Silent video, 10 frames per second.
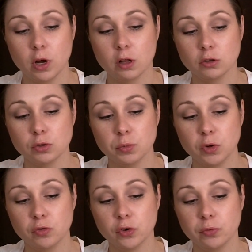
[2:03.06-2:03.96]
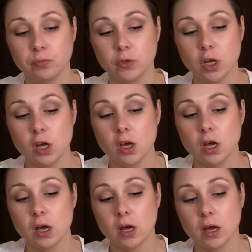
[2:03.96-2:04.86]
polish remover.
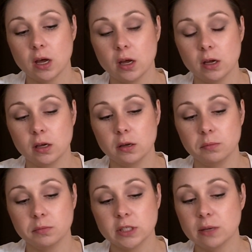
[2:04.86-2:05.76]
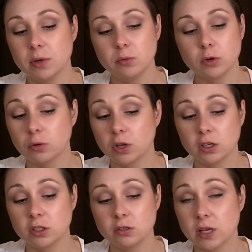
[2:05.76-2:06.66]
Um, some people don't
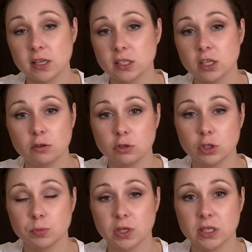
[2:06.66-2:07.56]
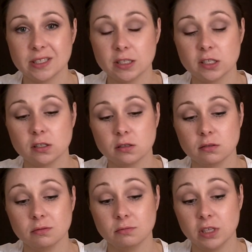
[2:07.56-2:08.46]
like to use acetone just because it's
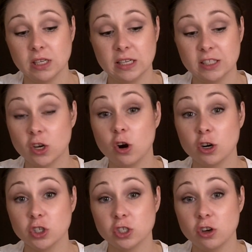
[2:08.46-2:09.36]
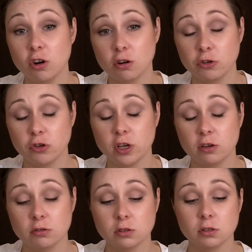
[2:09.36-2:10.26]
it's harsh. It's hard on your
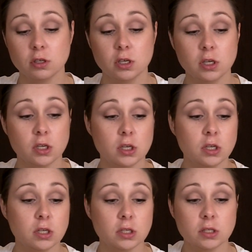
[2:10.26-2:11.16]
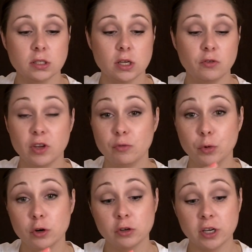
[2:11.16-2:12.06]
nails. So if you
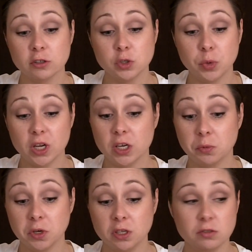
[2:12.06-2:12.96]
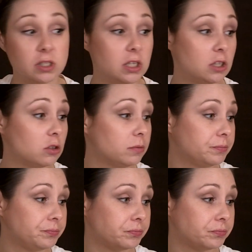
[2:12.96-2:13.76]
have brittle nails, you probably don't want to use it either.